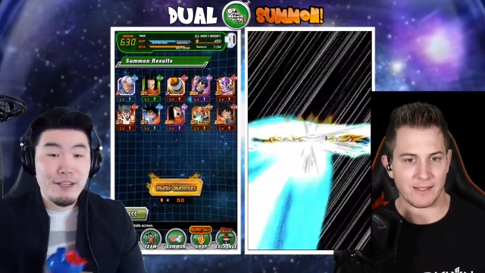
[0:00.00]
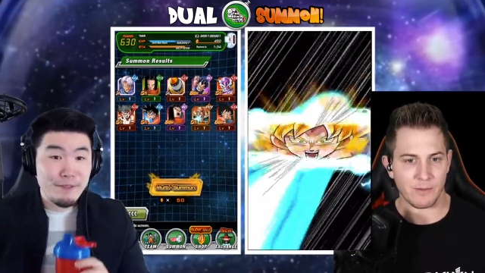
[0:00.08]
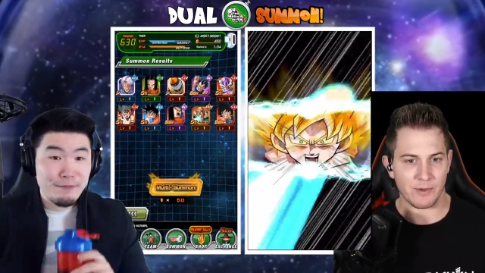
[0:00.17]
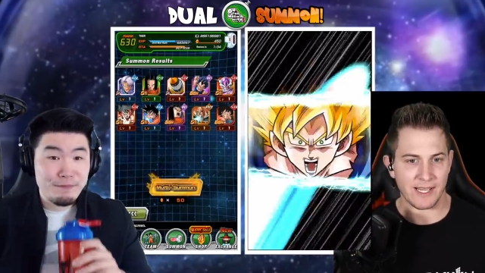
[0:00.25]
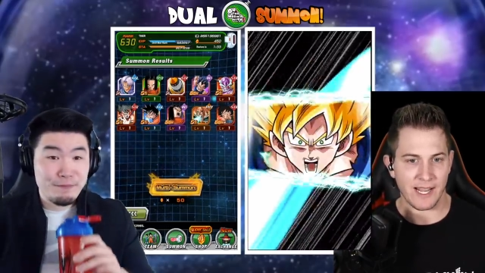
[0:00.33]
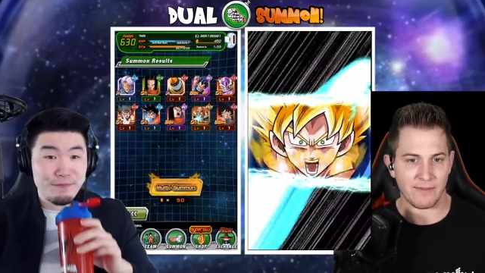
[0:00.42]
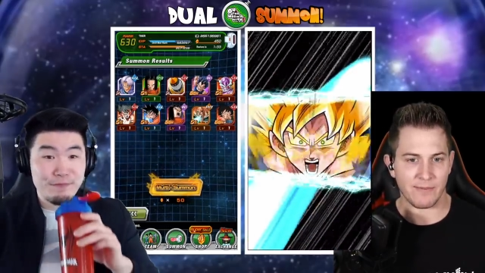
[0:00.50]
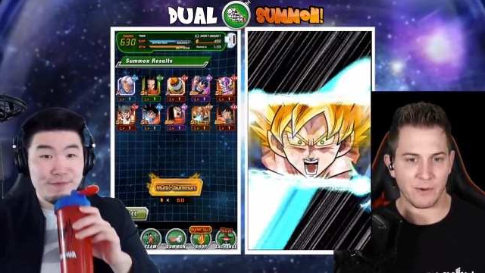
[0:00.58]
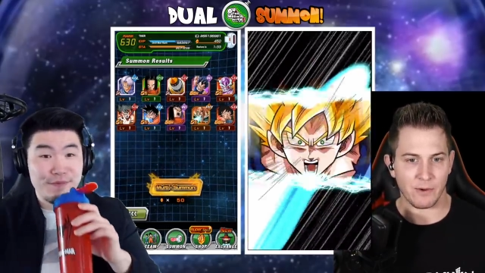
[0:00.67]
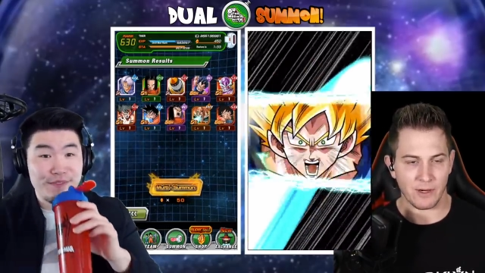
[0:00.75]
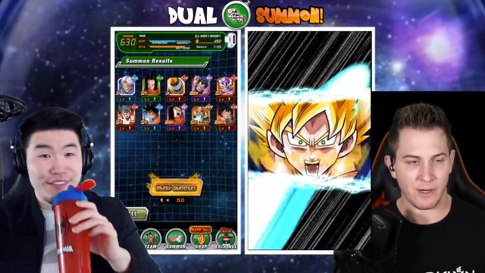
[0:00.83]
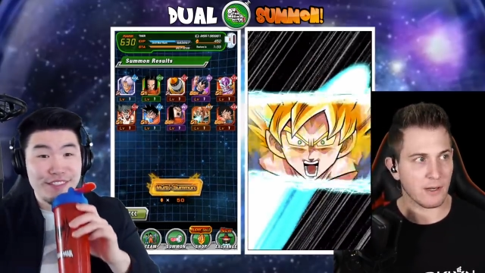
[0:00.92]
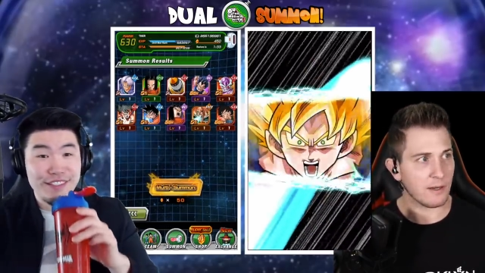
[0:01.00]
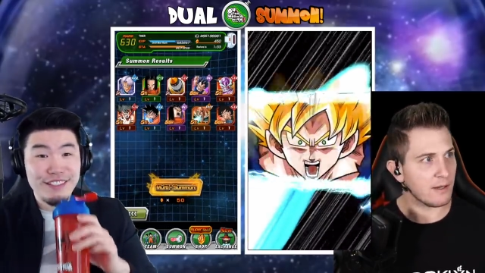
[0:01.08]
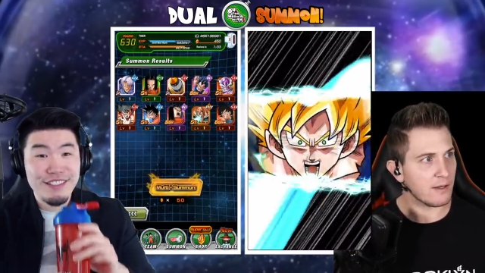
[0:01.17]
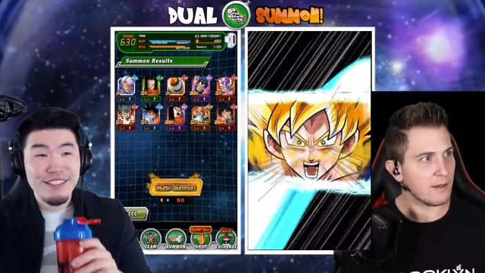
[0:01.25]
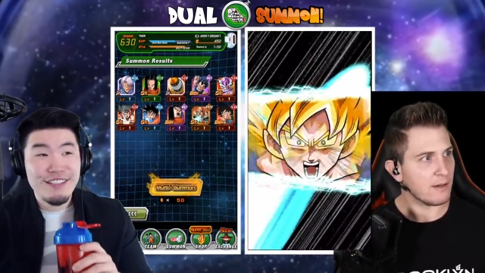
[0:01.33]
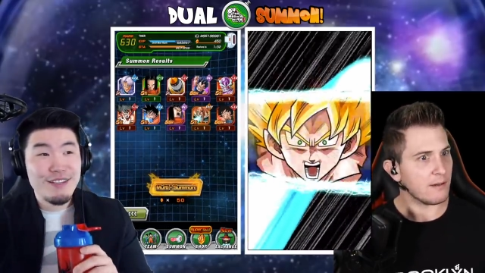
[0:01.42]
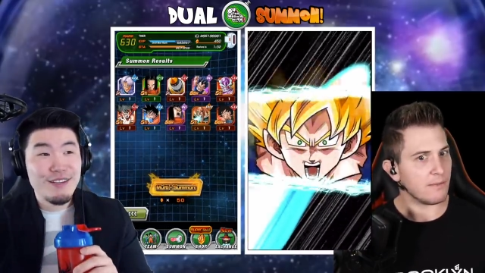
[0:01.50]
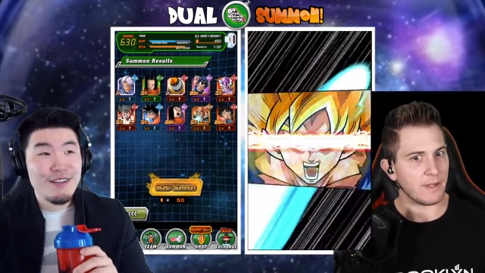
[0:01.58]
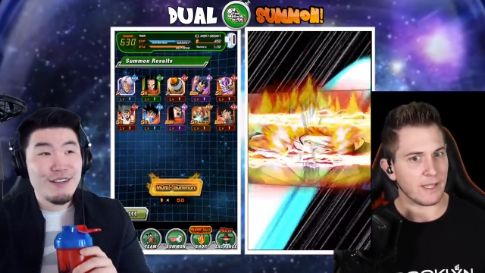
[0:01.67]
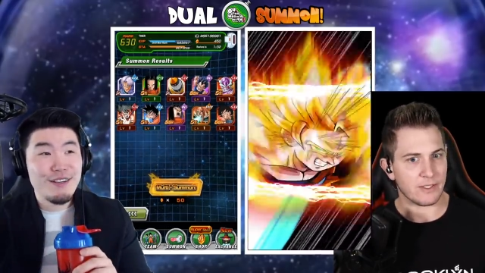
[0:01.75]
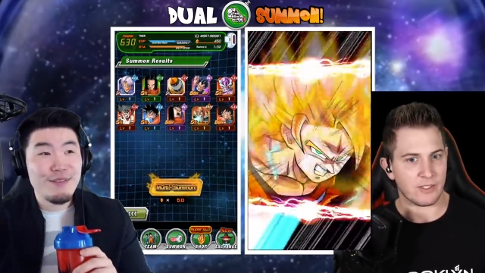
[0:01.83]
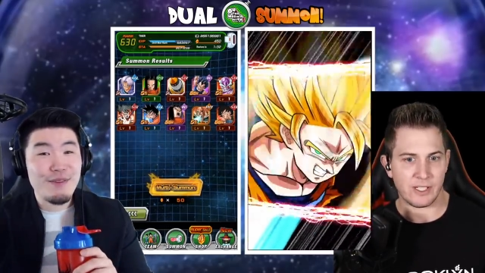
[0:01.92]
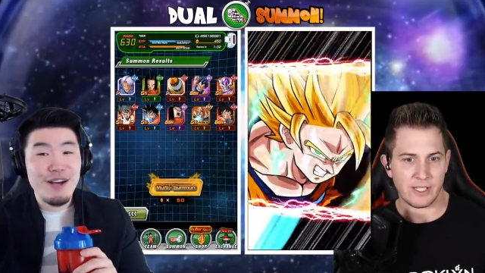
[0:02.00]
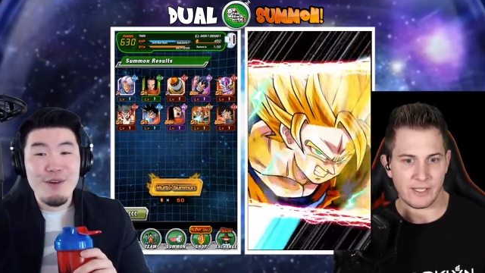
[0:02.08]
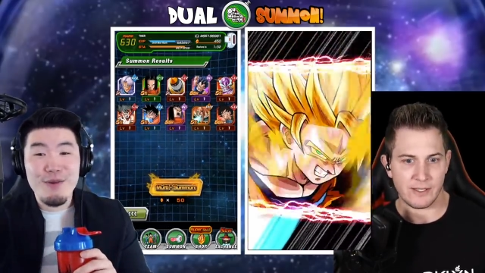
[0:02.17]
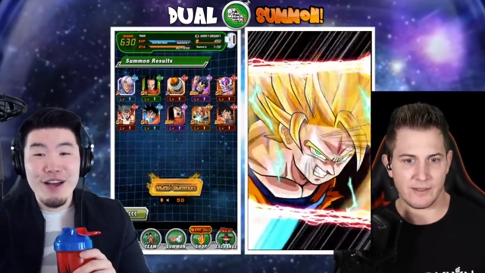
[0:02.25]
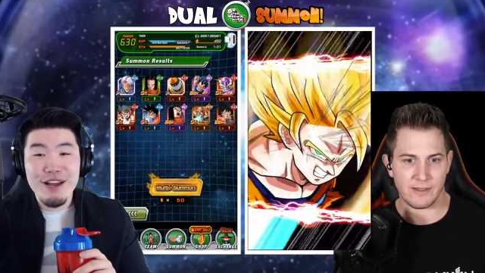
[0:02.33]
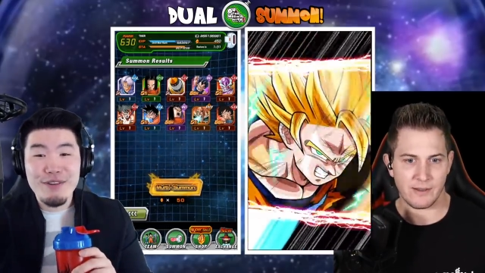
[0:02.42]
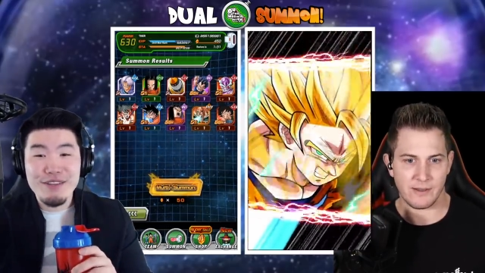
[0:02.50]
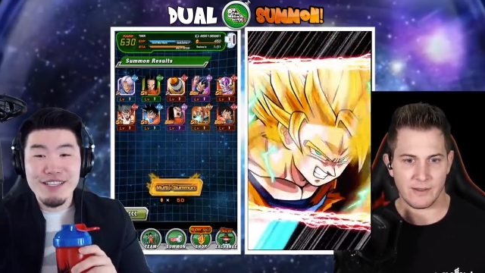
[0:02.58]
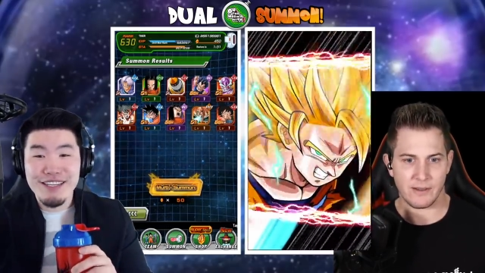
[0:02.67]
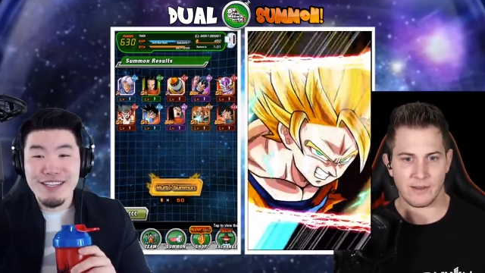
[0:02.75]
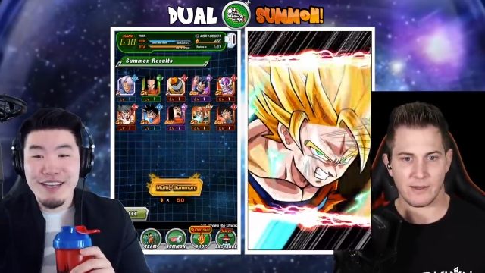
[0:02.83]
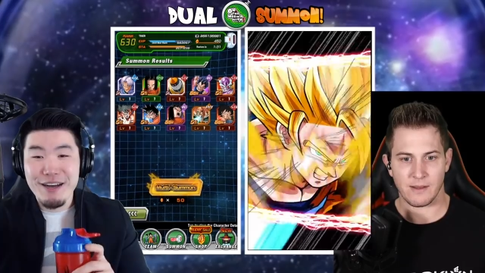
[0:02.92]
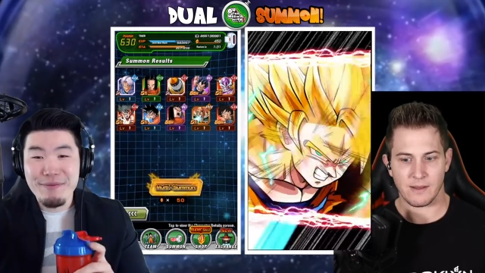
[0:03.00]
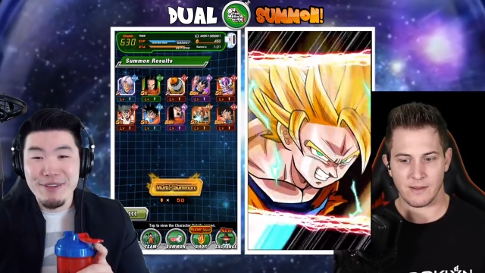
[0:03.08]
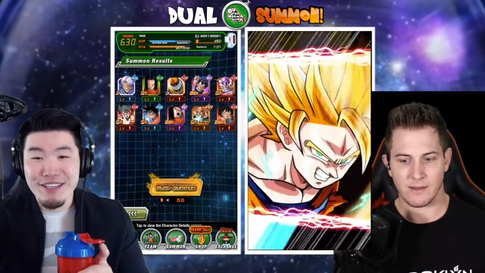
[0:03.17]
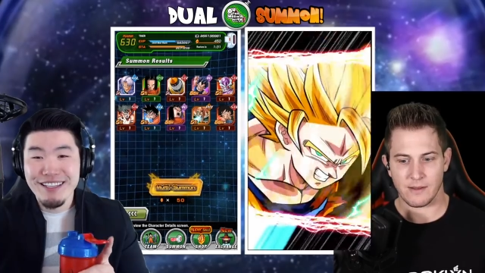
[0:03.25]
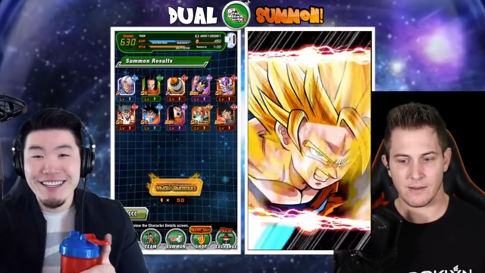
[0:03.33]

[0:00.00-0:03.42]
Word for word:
Speaker 1: Super Attack 4. like, why, why, do you have a second copy?